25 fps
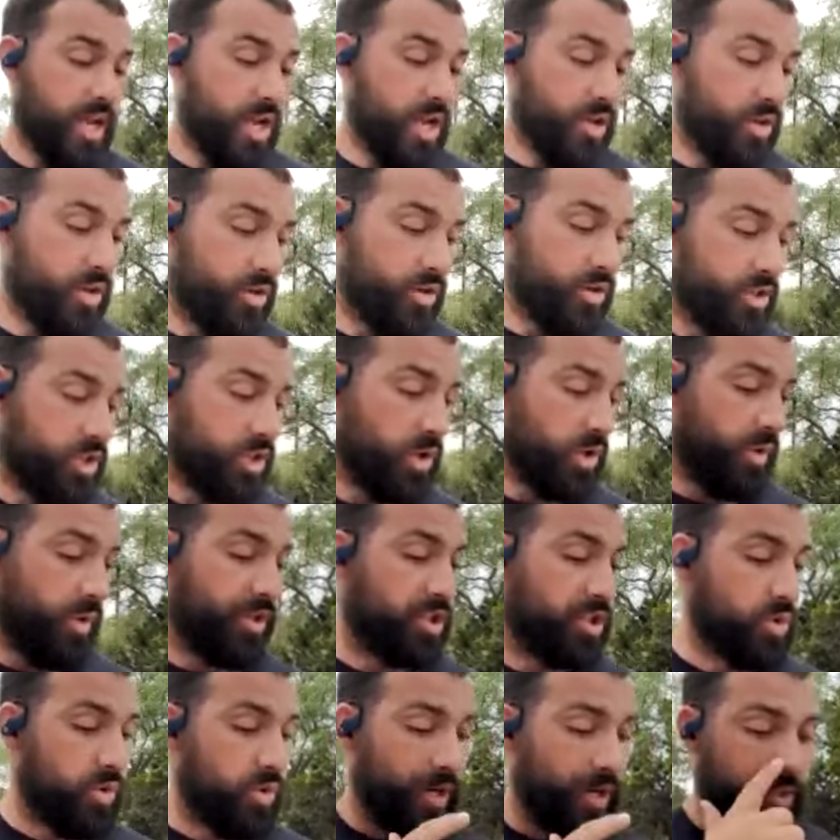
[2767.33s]
We're just going
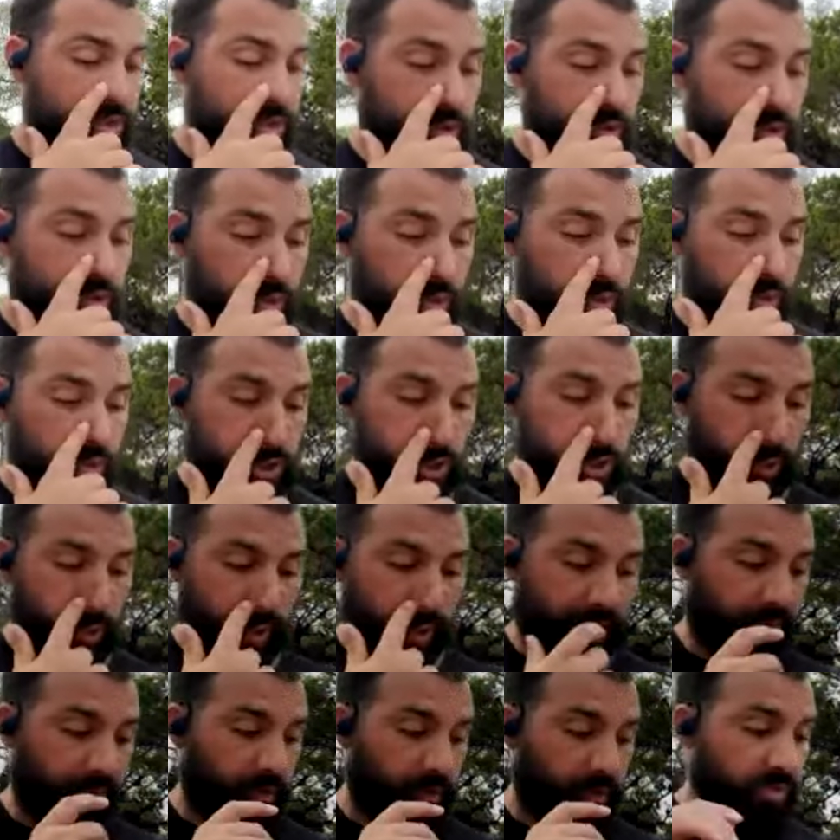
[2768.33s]
straight into a swing. We've
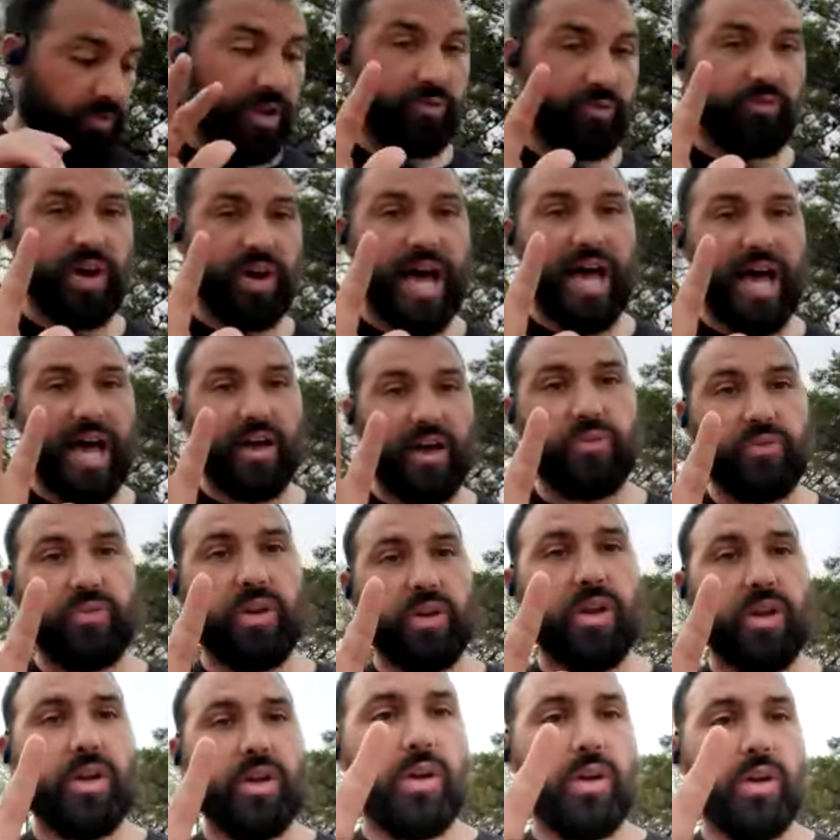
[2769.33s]
got 5,
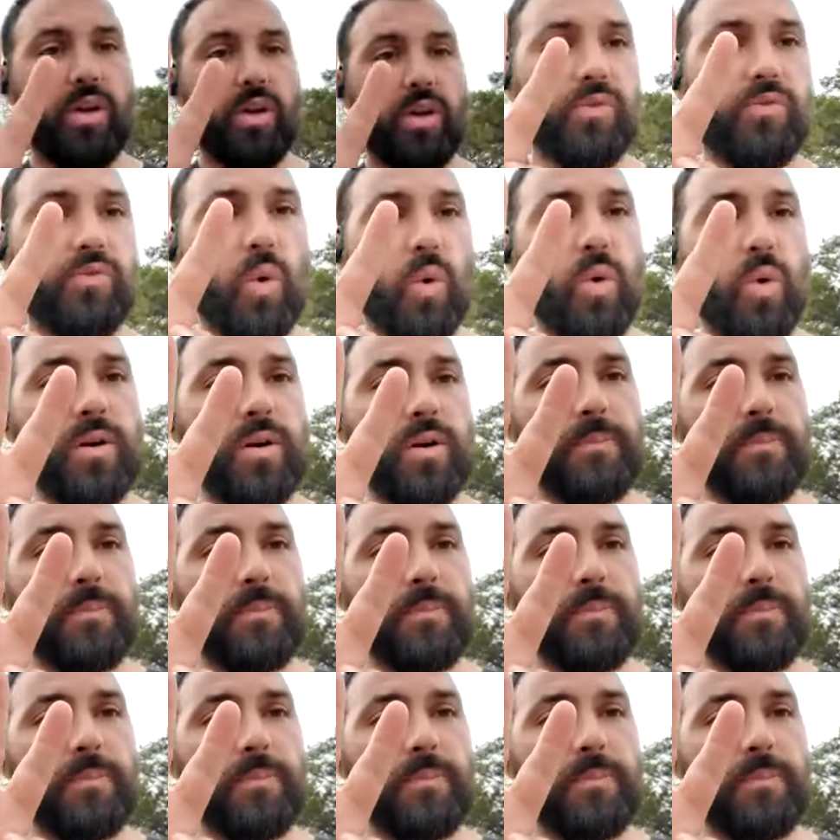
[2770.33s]
4,